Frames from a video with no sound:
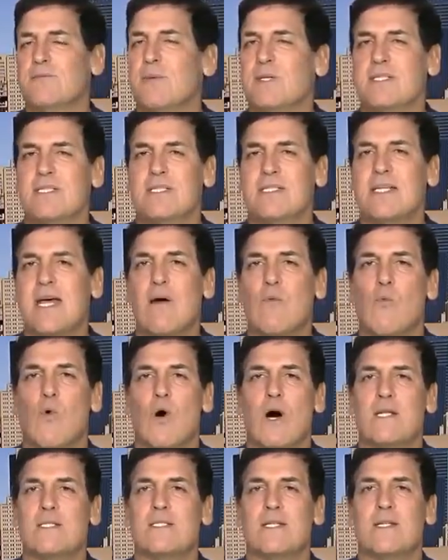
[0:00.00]
But to say
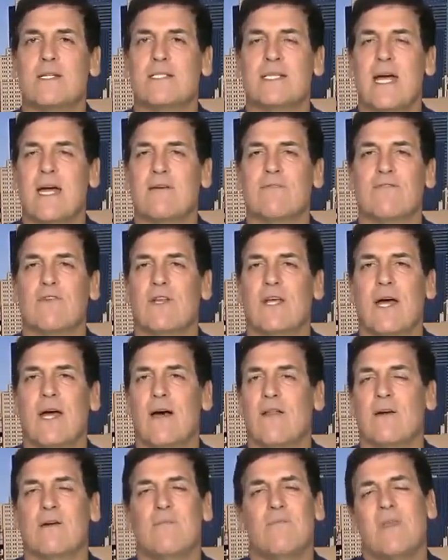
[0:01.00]
one's in the tank for the
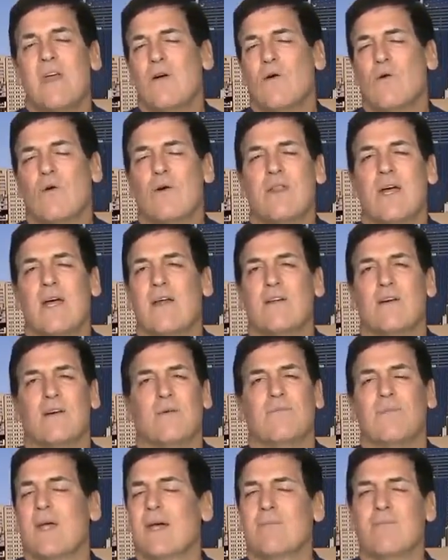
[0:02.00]
other or the
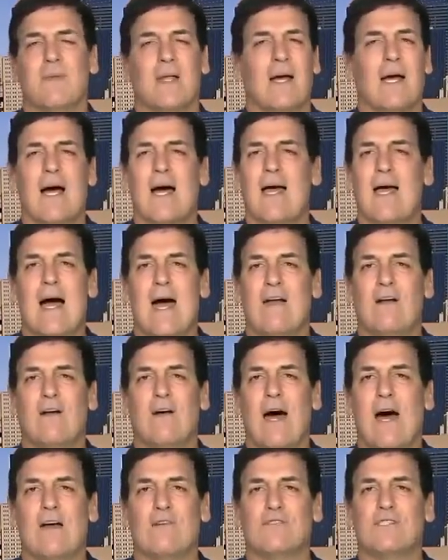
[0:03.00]
other, I
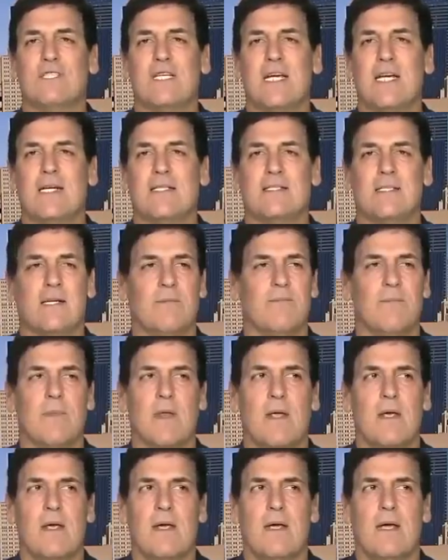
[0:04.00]
don't see as a
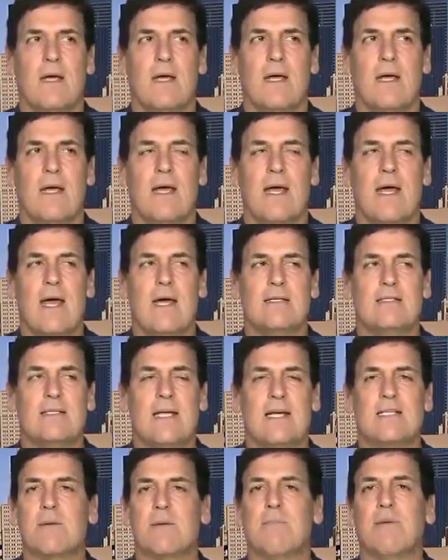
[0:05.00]

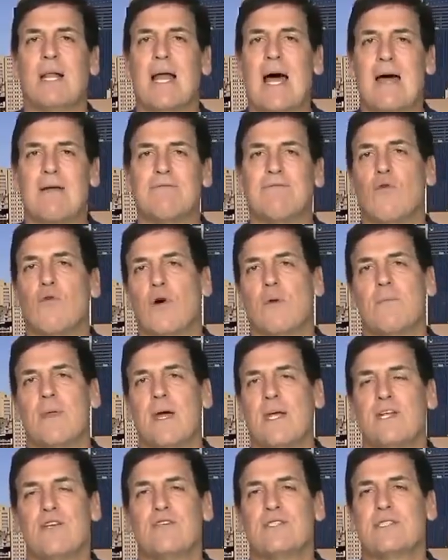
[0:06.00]
platform
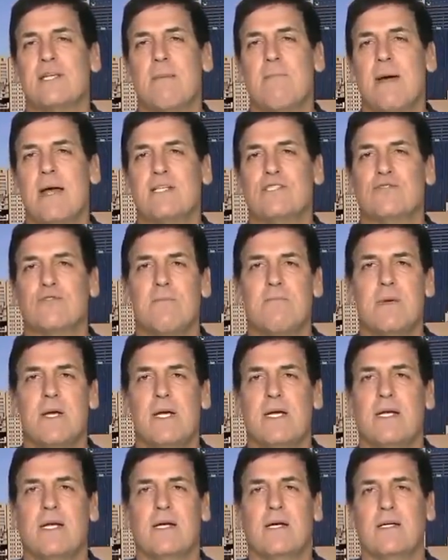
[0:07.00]
that you can say mainstream
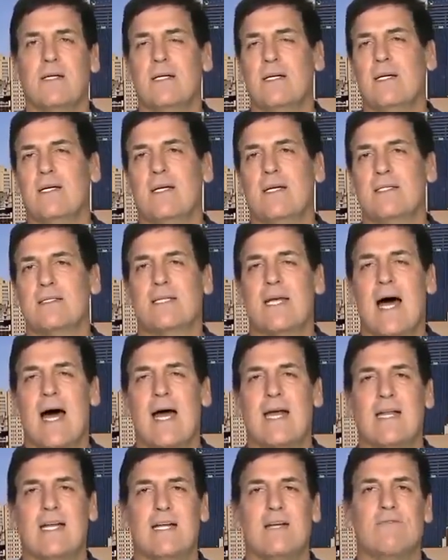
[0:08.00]
media is
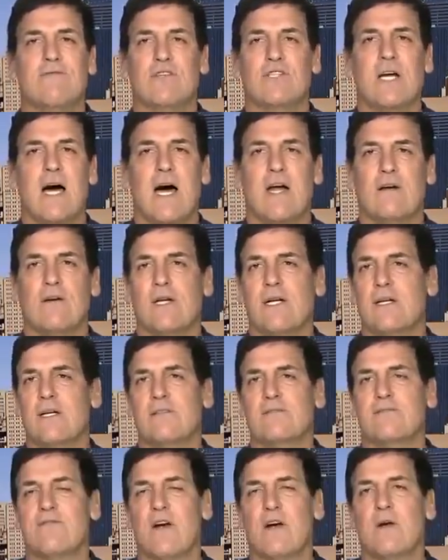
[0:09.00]
got it in for Donald and
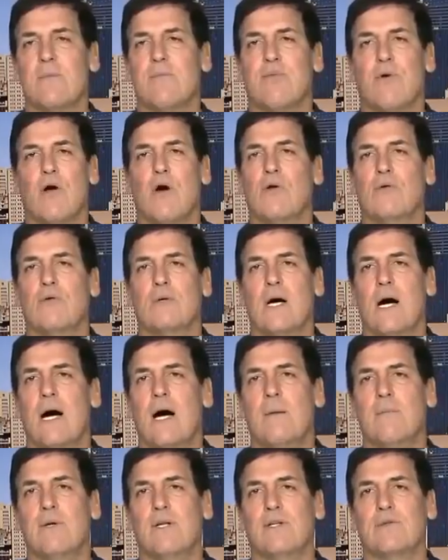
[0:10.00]
is very pro
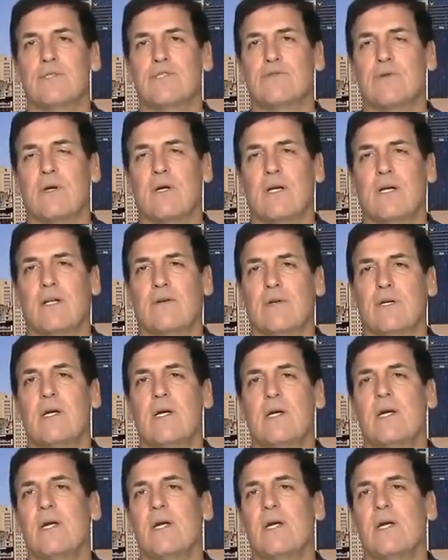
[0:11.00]
Hillary